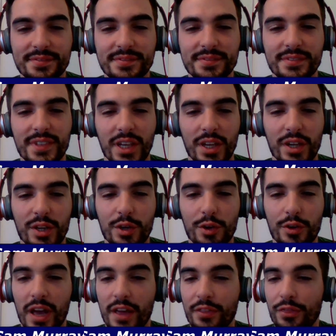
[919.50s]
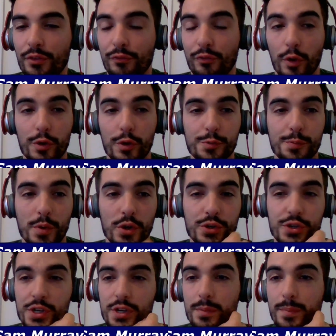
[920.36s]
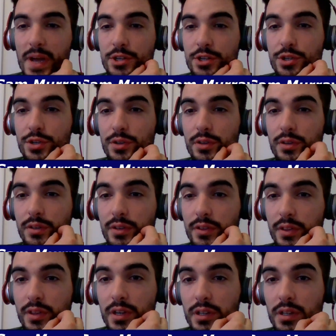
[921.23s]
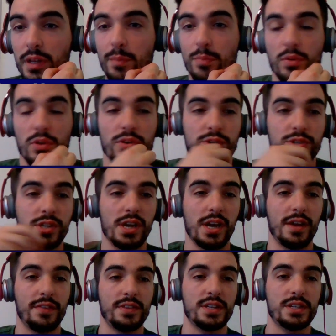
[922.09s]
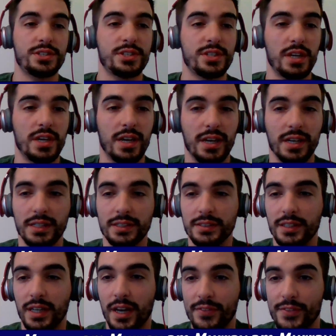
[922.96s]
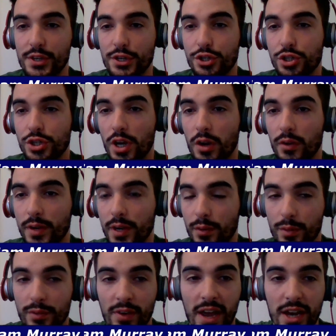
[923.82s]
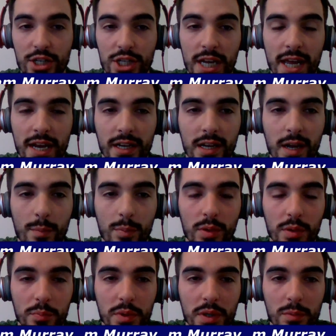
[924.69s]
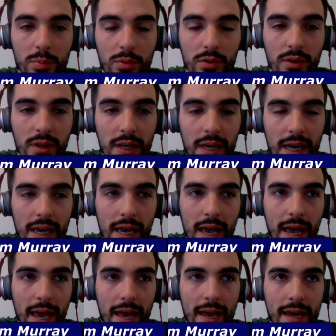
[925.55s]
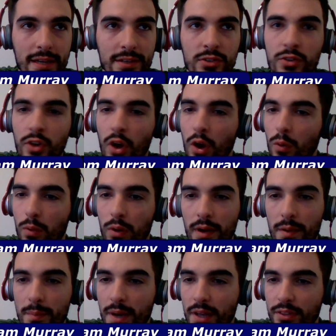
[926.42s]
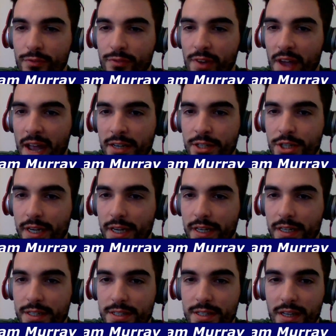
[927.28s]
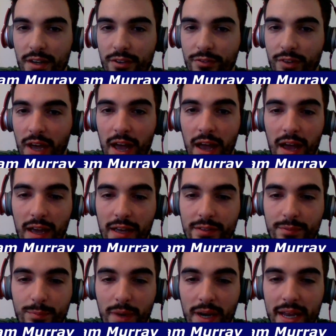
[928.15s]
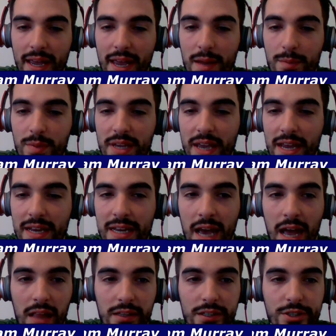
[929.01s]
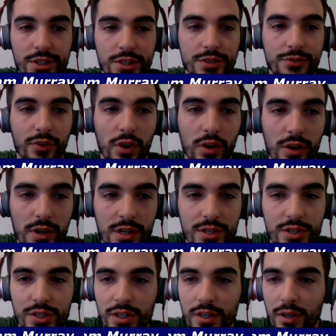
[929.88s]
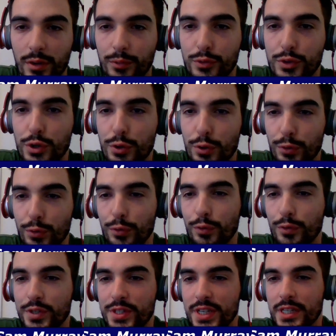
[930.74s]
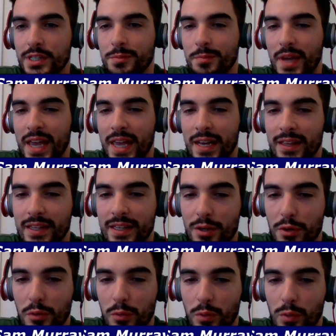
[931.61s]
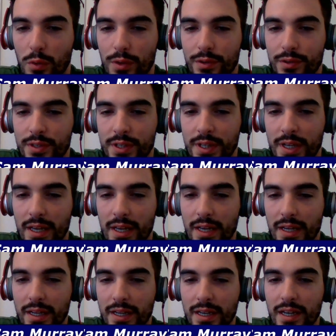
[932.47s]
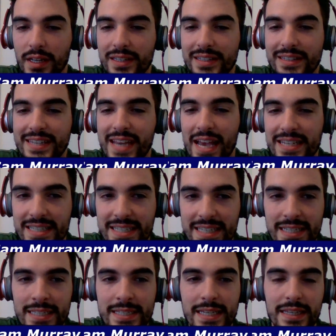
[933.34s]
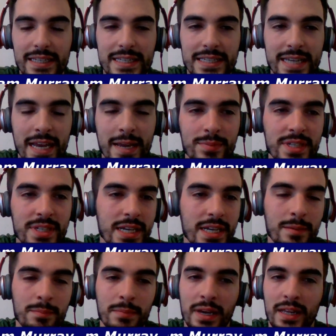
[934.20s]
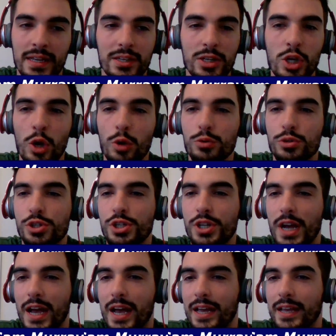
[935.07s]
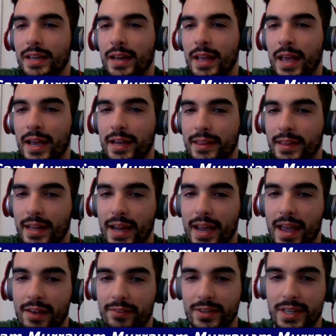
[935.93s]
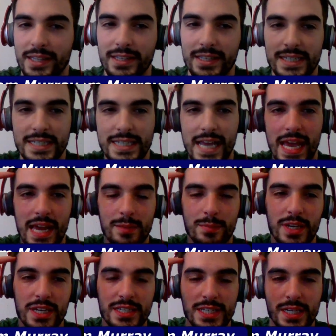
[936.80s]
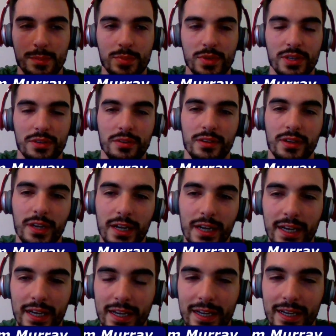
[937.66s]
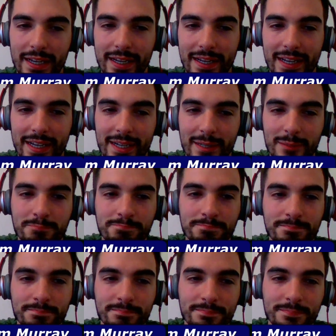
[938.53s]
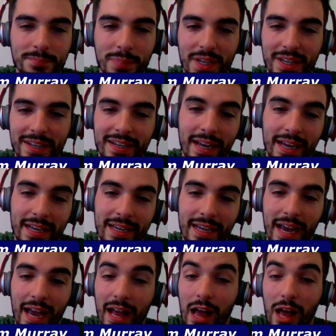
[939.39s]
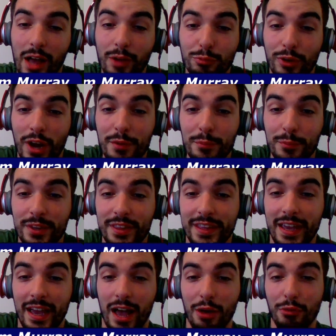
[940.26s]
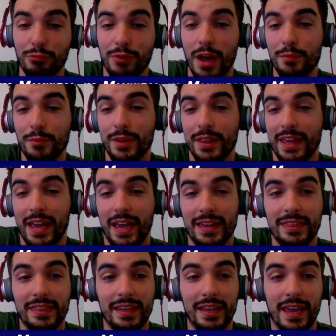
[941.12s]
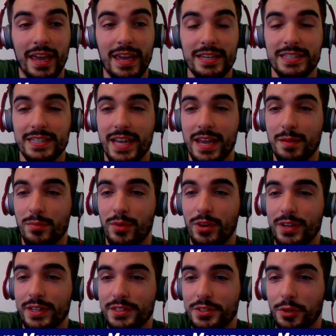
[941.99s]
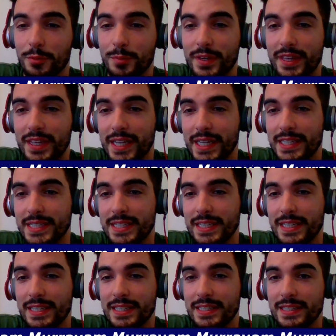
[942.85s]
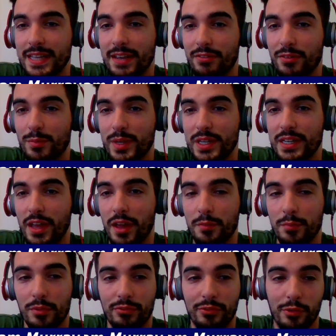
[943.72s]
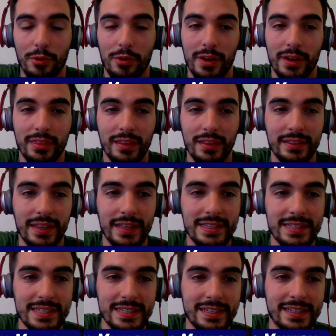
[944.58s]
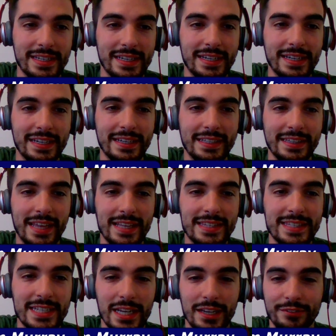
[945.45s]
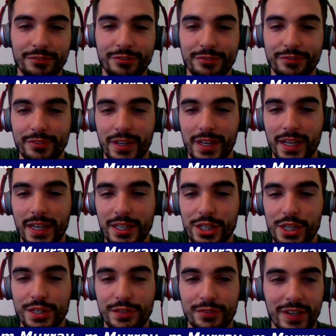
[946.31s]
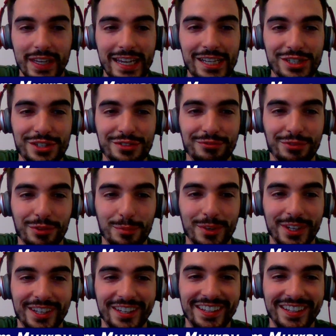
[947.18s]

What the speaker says: You're not the first person to mention the Clippers on this show here. We've actually had a couple of people, and don't worry about the fact checking stuff. My NBA knowledge as far as 2 6-man of the year award contestants on the same team, no shot in heck that I have it in this database up here. But I'll run with it. I'll run with it. I think, hey, Sam Murray told me that it's never been done before. I think that's enough justification for me.